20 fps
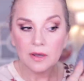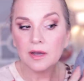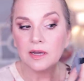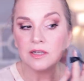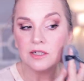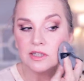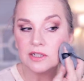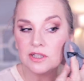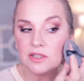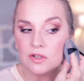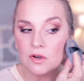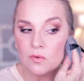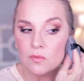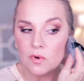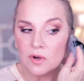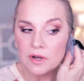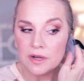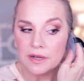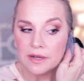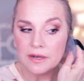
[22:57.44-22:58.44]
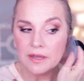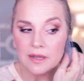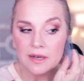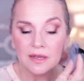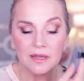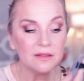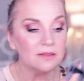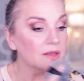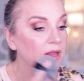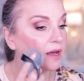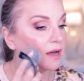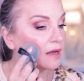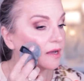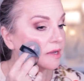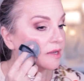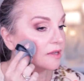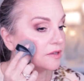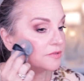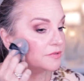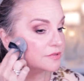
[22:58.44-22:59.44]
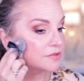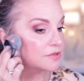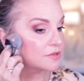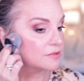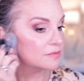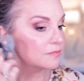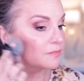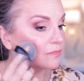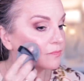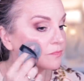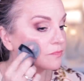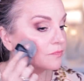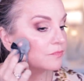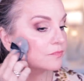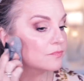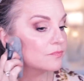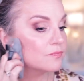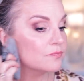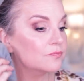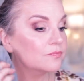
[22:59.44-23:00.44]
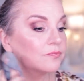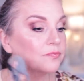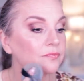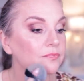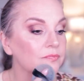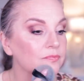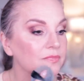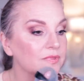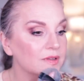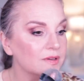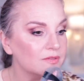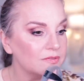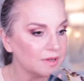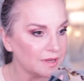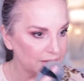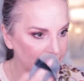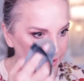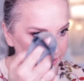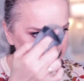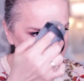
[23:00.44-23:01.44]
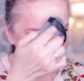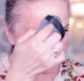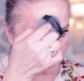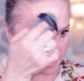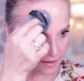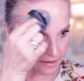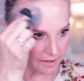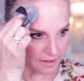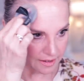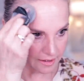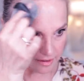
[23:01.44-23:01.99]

I just don't want any lines of anything